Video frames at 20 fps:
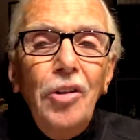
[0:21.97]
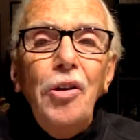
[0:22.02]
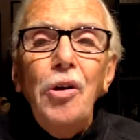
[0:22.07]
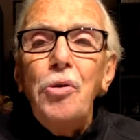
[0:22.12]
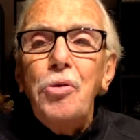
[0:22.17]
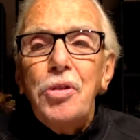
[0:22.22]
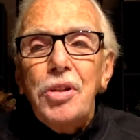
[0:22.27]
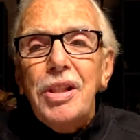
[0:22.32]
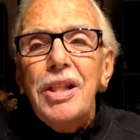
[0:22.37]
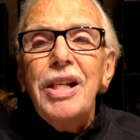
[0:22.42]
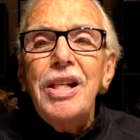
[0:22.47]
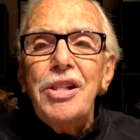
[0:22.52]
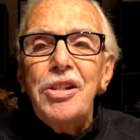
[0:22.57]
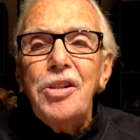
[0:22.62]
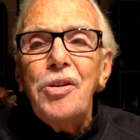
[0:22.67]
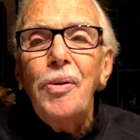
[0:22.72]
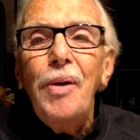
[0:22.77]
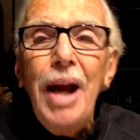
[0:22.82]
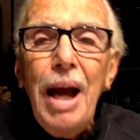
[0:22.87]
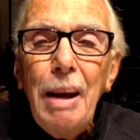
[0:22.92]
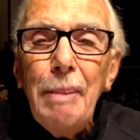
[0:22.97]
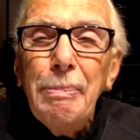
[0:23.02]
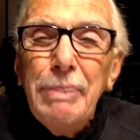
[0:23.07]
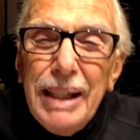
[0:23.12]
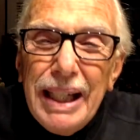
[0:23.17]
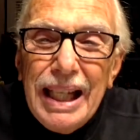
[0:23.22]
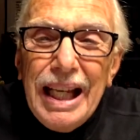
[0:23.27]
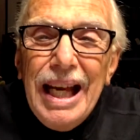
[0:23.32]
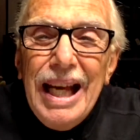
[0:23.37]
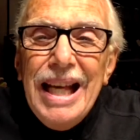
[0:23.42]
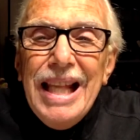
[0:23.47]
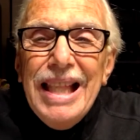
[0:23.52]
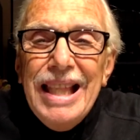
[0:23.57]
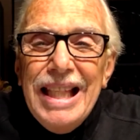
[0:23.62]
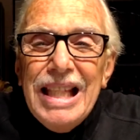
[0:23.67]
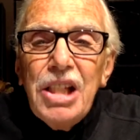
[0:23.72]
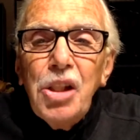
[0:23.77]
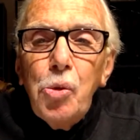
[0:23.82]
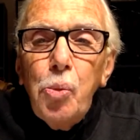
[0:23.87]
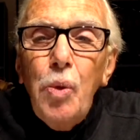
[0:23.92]
those things are happening
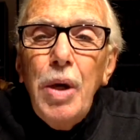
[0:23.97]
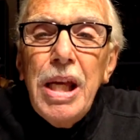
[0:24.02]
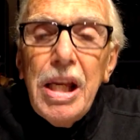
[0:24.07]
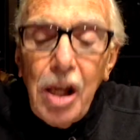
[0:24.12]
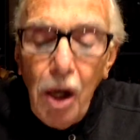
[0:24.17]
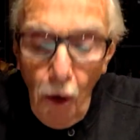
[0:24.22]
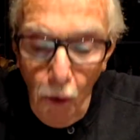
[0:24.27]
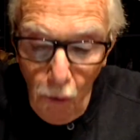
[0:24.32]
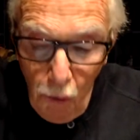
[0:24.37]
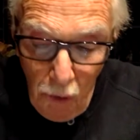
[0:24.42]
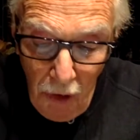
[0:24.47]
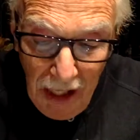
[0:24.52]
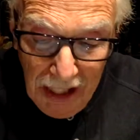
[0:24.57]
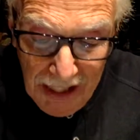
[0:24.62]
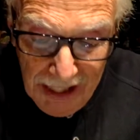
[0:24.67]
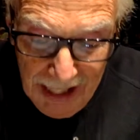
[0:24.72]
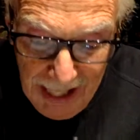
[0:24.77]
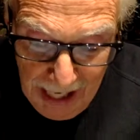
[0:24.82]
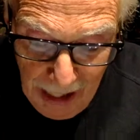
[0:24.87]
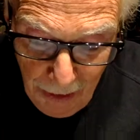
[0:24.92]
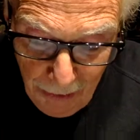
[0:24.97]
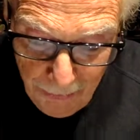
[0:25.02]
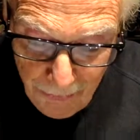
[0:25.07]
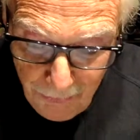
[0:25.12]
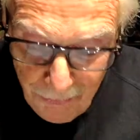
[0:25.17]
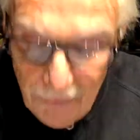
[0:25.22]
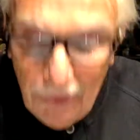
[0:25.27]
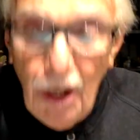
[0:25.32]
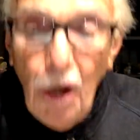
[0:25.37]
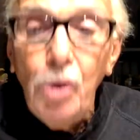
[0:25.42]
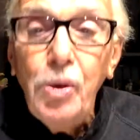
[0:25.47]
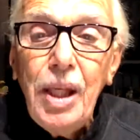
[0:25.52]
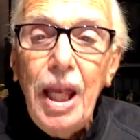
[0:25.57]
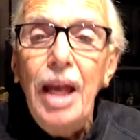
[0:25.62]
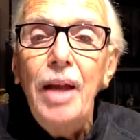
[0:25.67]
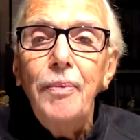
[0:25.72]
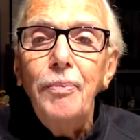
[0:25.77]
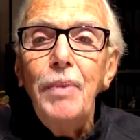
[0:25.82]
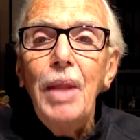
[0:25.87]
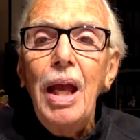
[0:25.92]
this week, right now.
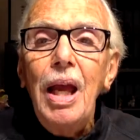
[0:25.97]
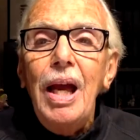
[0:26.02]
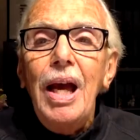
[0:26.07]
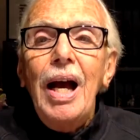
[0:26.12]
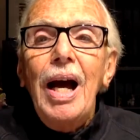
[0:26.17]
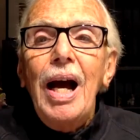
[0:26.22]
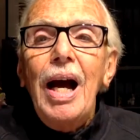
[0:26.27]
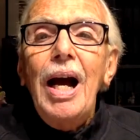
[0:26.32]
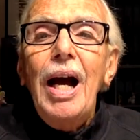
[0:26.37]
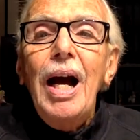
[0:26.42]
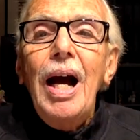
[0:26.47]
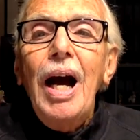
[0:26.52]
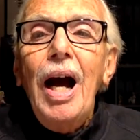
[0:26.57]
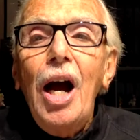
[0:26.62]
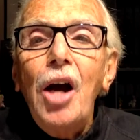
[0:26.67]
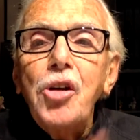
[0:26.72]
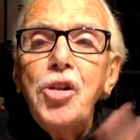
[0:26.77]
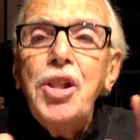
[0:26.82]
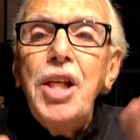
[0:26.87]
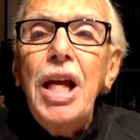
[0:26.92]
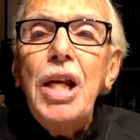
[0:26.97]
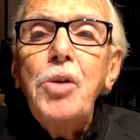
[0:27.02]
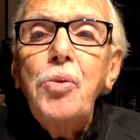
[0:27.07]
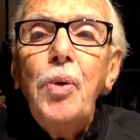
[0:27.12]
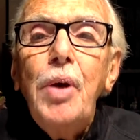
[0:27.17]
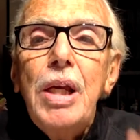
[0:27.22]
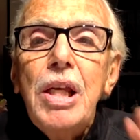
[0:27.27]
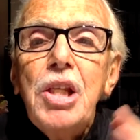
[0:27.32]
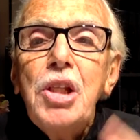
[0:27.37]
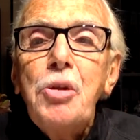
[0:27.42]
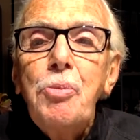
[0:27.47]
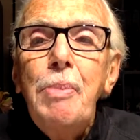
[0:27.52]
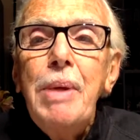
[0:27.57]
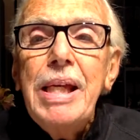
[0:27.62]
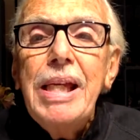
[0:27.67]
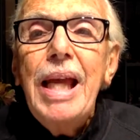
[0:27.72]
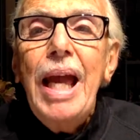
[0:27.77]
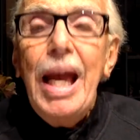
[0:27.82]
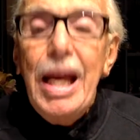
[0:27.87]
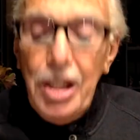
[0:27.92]
Okay, our Sedra is
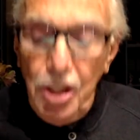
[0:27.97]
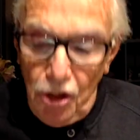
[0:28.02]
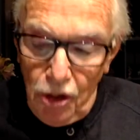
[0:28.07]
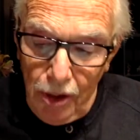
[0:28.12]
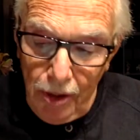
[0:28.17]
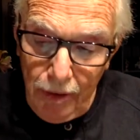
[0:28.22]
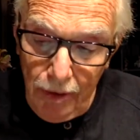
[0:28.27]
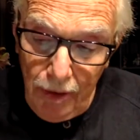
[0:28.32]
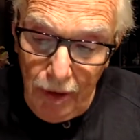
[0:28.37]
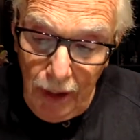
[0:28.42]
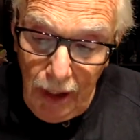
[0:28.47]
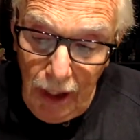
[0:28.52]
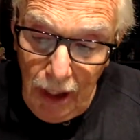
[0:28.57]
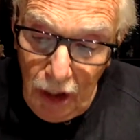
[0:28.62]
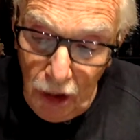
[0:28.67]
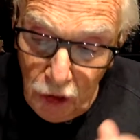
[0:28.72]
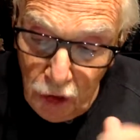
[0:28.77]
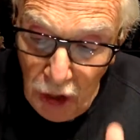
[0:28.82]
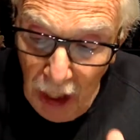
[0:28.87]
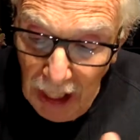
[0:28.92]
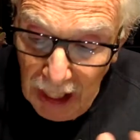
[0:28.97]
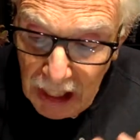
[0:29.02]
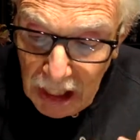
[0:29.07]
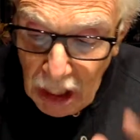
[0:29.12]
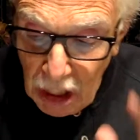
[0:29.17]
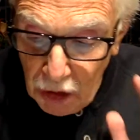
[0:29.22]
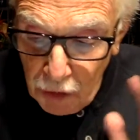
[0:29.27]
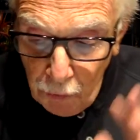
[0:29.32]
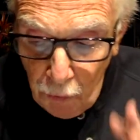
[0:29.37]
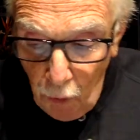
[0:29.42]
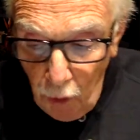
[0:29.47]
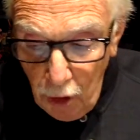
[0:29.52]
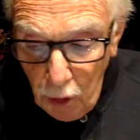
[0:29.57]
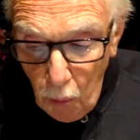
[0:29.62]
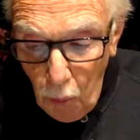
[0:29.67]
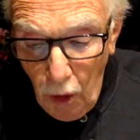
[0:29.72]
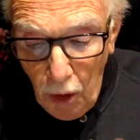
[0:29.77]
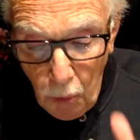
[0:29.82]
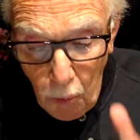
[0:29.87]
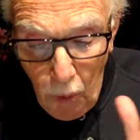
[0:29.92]
MIKETZ. Genesis
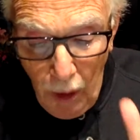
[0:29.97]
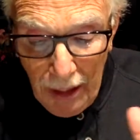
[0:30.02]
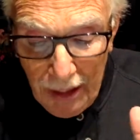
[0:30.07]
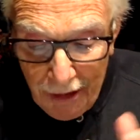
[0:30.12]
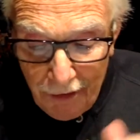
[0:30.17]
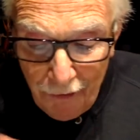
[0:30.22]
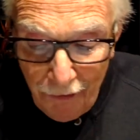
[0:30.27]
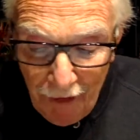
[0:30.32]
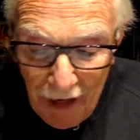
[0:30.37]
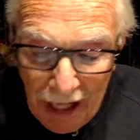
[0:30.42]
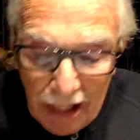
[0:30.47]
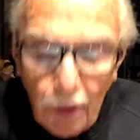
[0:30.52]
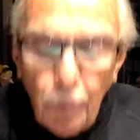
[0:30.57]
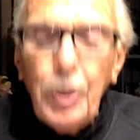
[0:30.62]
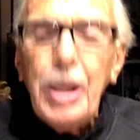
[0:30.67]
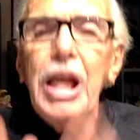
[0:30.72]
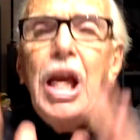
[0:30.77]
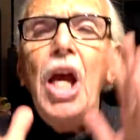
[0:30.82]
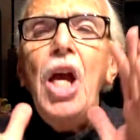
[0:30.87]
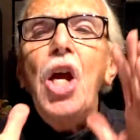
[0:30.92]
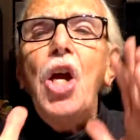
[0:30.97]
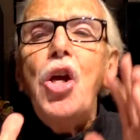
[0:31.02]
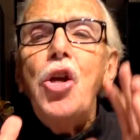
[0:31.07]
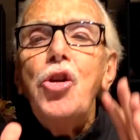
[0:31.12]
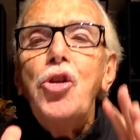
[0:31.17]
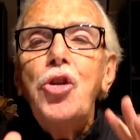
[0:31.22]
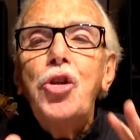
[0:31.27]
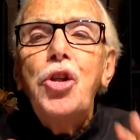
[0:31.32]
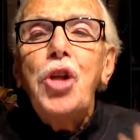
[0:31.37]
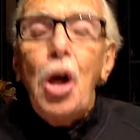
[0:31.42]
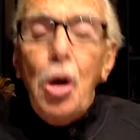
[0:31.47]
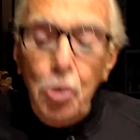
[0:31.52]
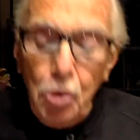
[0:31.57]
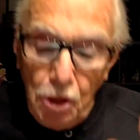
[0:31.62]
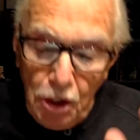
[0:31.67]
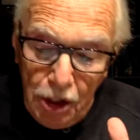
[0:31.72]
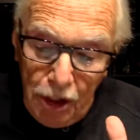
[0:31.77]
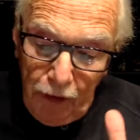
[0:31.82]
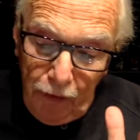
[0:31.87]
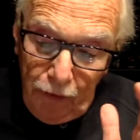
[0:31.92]
41:1 and following.
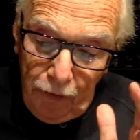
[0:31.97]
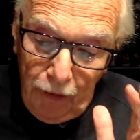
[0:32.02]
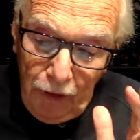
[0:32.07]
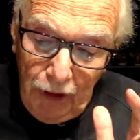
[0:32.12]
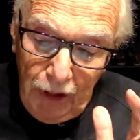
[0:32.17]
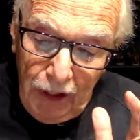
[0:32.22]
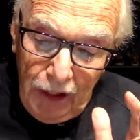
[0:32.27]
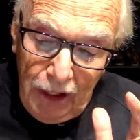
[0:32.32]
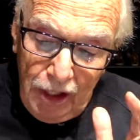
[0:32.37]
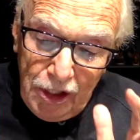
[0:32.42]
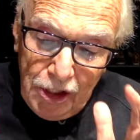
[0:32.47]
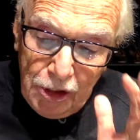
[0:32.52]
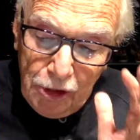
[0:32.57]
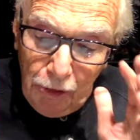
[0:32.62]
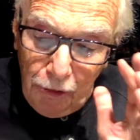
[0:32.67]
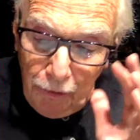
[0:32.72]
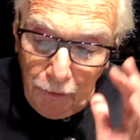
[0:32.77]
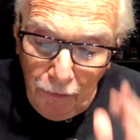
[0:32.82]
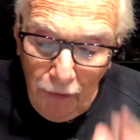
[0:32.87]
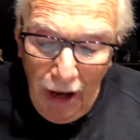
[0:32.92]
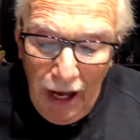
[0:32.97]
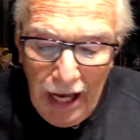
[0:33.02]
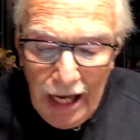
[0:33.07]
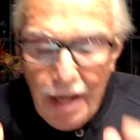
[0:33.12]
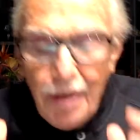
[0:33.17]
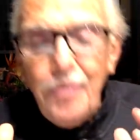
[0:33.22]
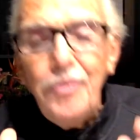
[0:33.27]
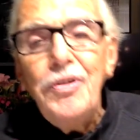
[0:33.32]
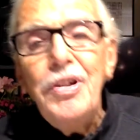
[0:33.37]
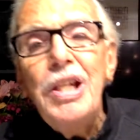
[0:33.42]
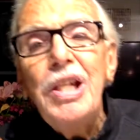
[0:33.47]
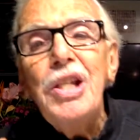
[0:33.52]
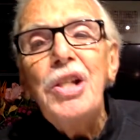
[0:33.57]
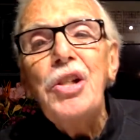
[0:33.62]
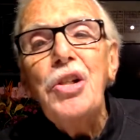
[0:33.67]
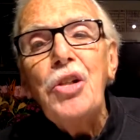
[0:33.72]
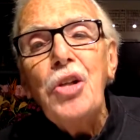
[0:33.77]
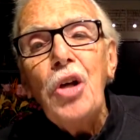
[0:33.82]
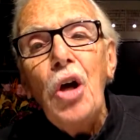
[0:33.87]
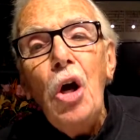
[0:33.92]
Joseph survived
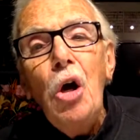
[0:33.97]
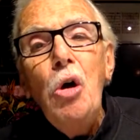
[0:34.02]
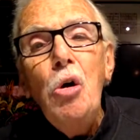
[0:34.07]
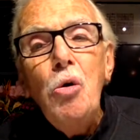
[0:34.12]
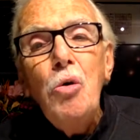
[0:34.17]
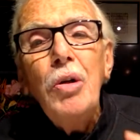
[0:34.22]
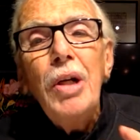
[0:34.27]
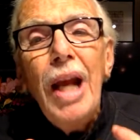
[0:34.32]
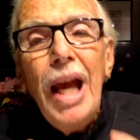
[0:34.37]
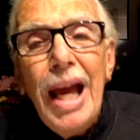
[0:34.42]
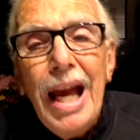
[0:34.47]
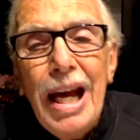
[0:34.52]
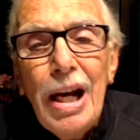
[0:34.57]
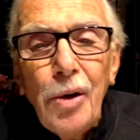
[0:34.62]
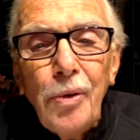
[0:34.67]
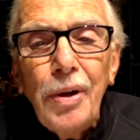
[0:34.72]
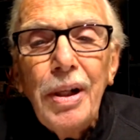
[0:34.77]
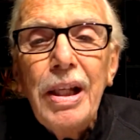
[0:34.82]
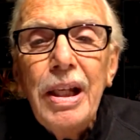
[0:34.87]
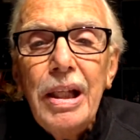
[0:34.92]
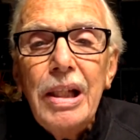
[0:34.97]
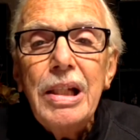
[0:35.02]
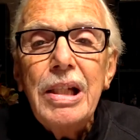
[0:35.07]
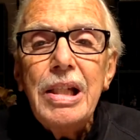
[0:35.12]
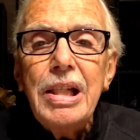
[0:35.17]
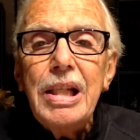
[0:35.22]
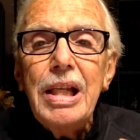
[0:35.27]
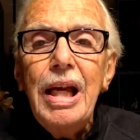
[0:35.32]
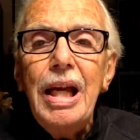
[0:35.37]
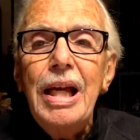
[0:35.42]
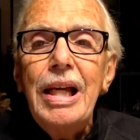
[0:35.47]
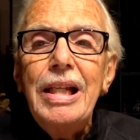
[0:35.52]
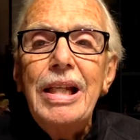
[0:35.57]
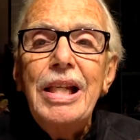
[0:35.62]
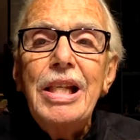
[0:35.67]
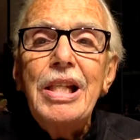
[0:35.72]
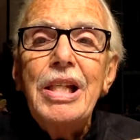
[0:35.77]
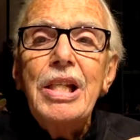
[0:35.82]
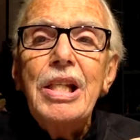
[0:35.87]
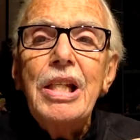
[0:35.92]
his own arrogance and
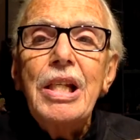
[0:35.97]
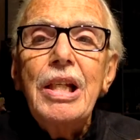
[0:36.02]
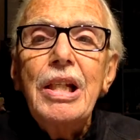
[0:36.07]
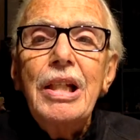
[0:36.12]
his